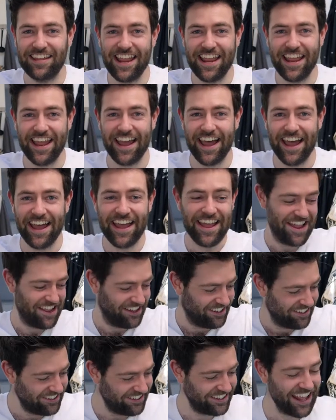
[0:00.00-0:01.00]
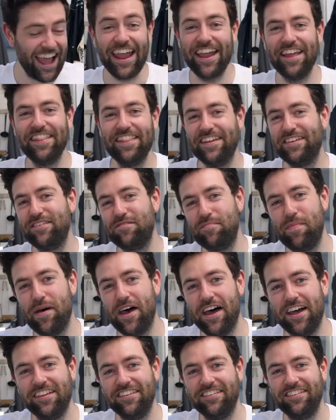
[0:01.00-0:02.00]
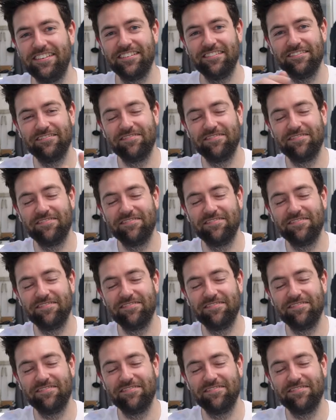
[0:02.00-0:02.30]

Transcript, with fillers: here, sat in this bus.